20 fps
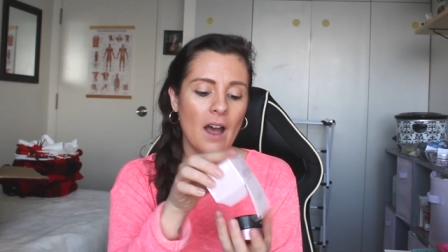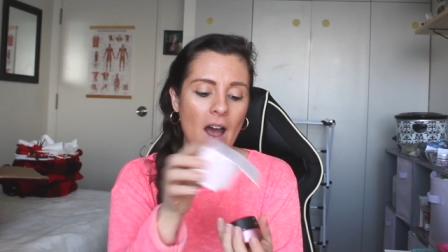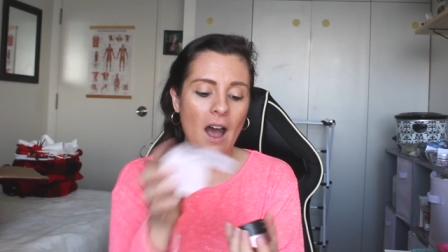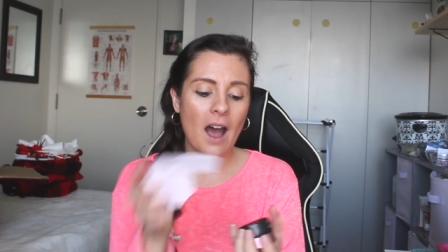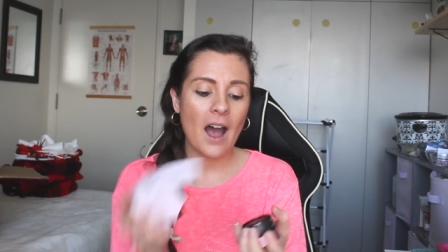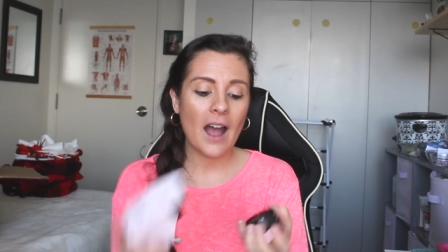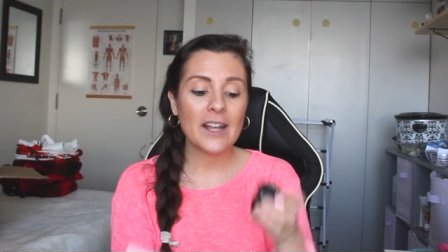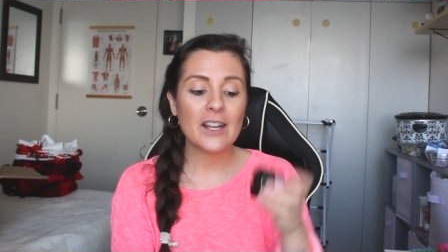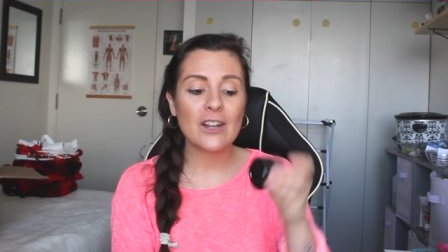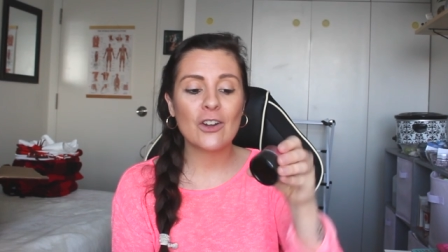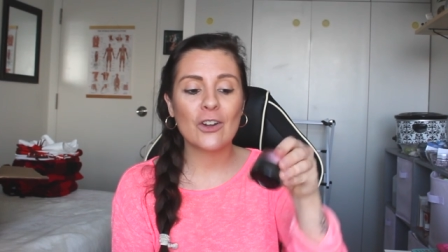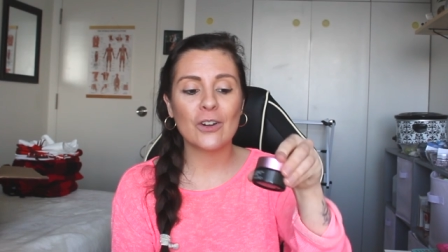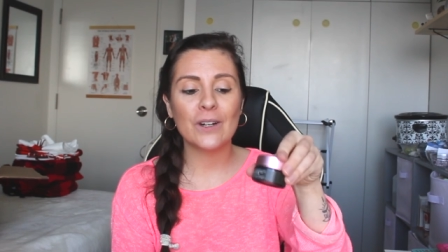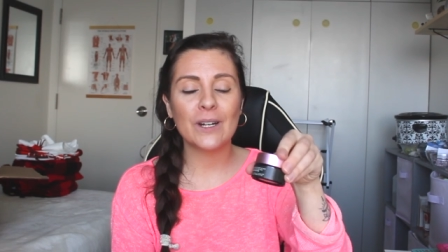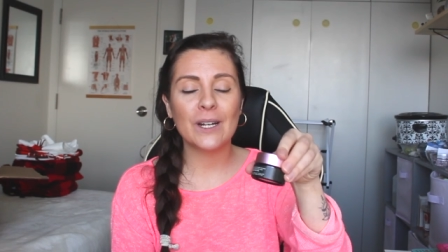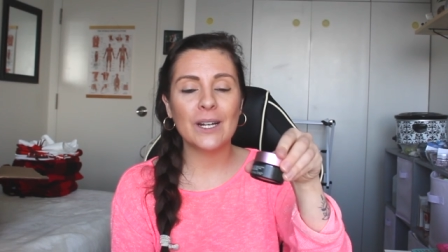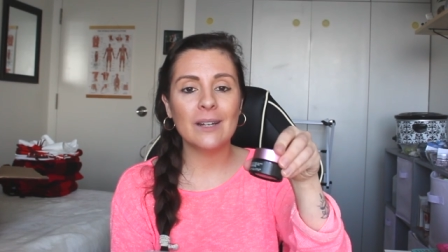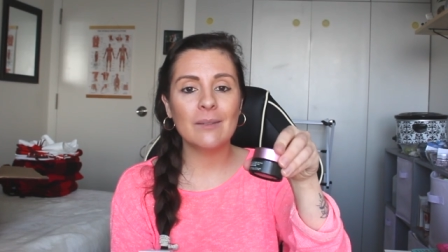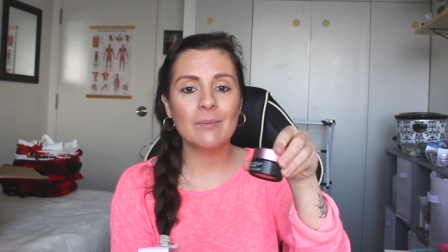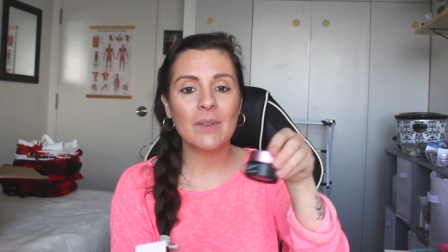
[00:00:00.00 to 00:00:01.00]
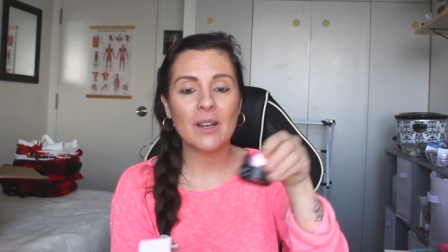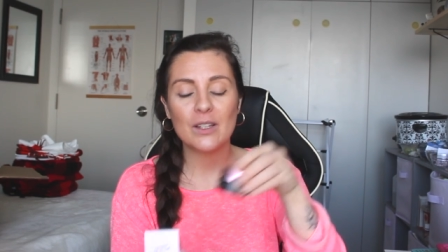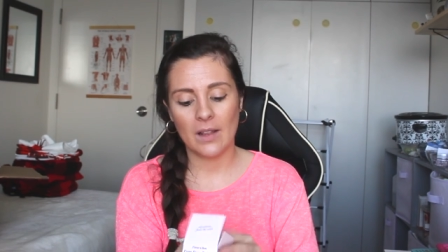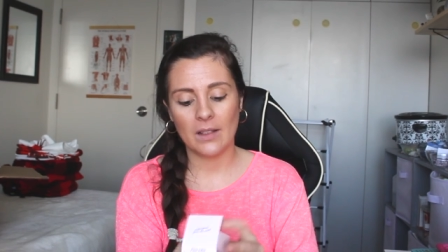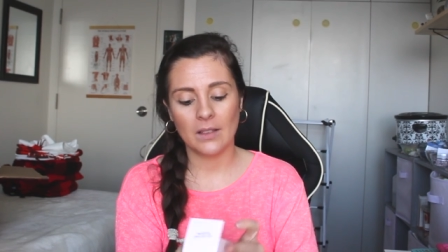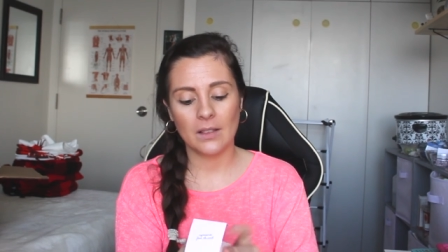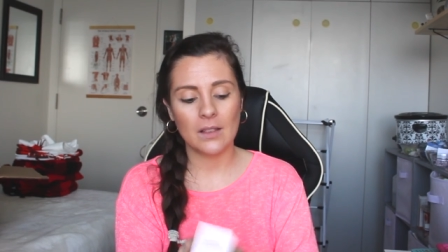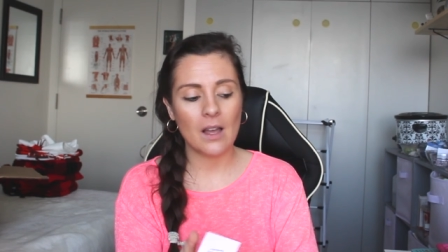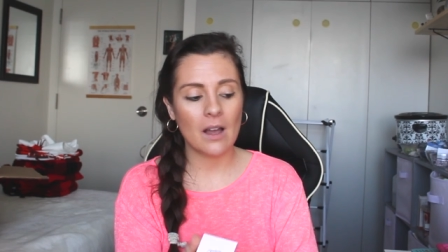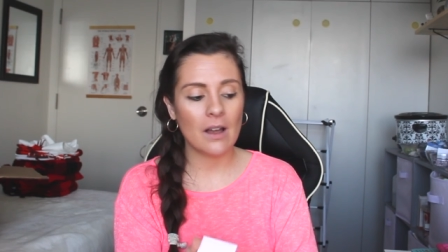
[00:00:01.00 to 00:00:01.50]
eye cream,
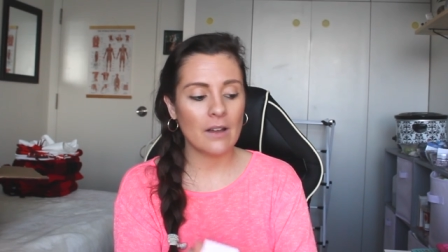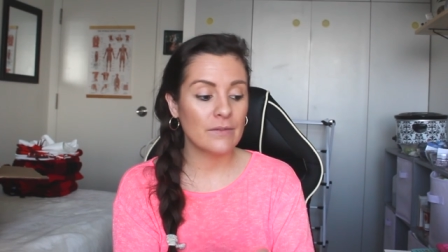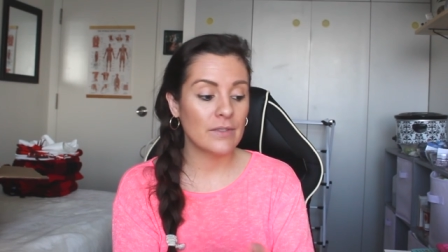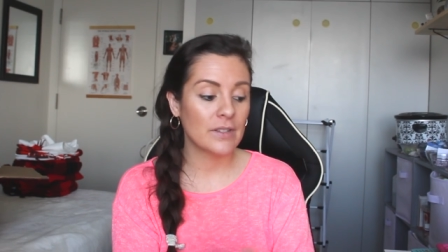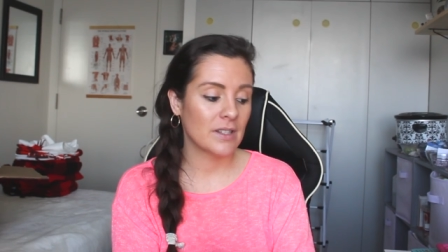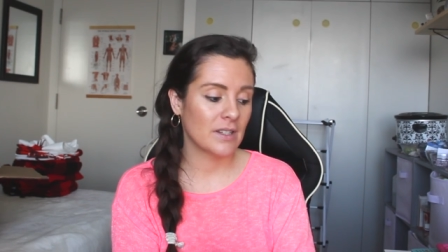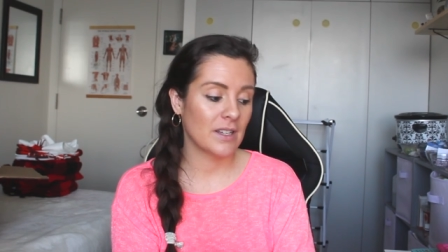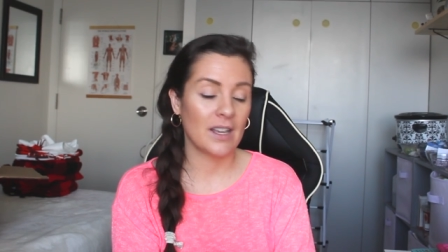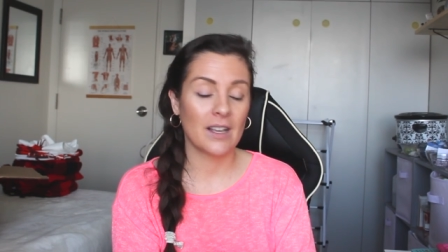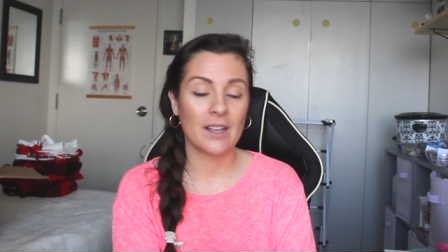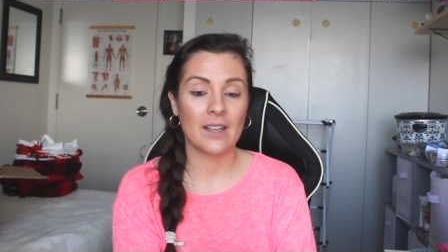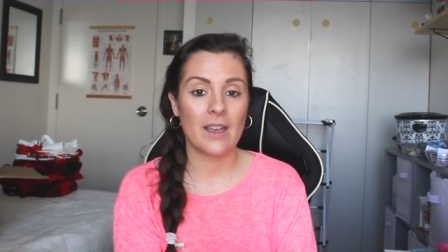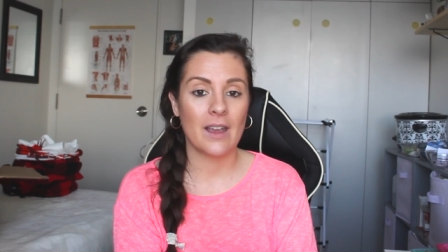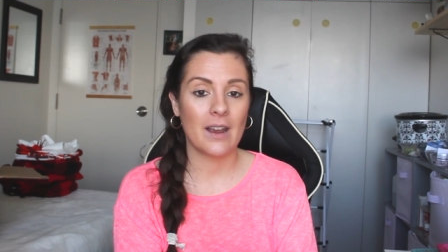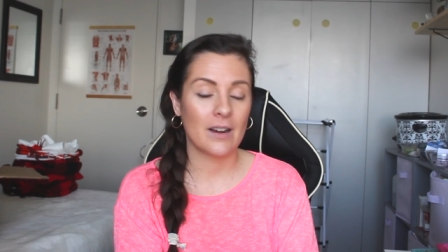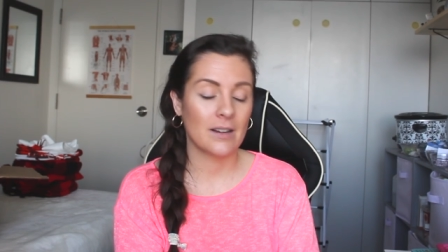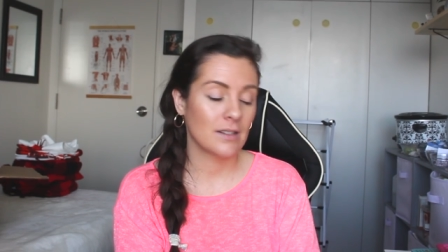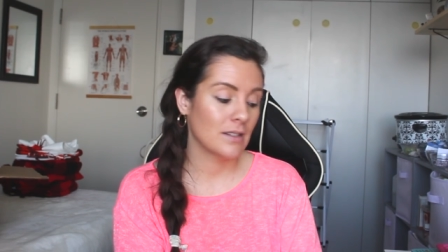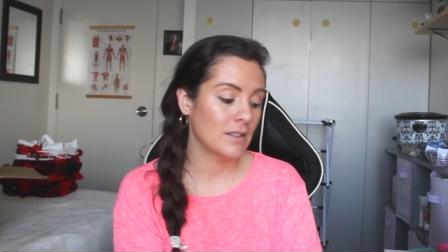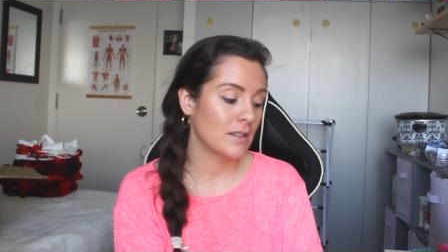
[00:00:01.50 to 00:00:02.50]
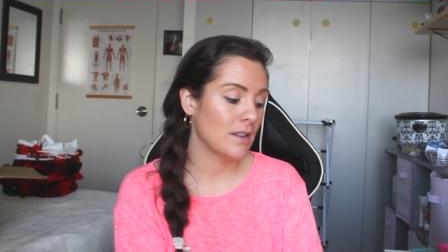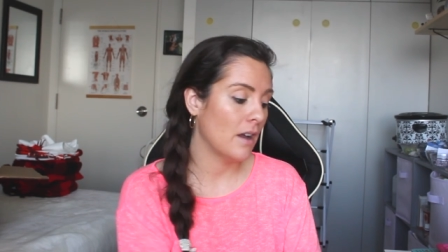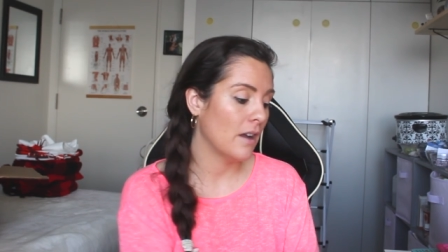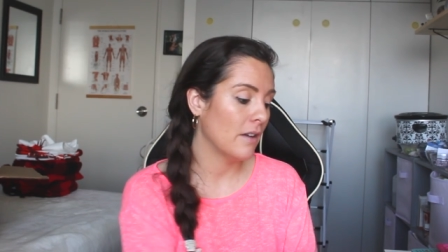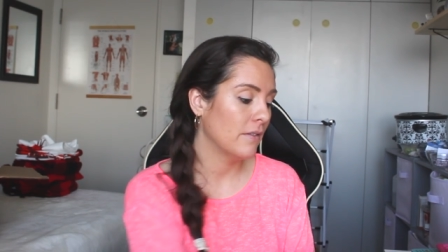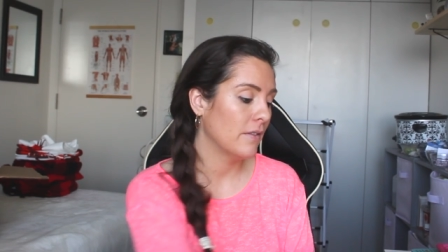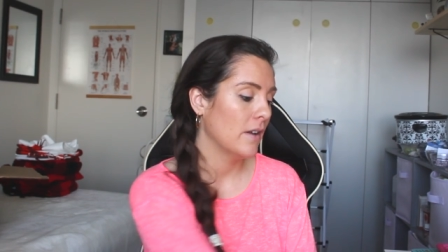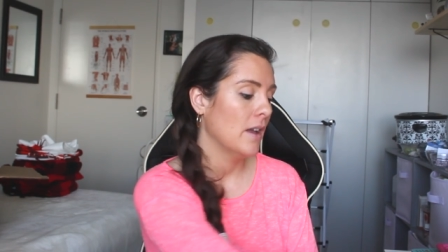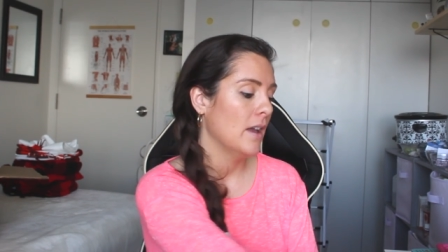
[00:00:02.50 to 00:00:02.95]
love skincare stuff.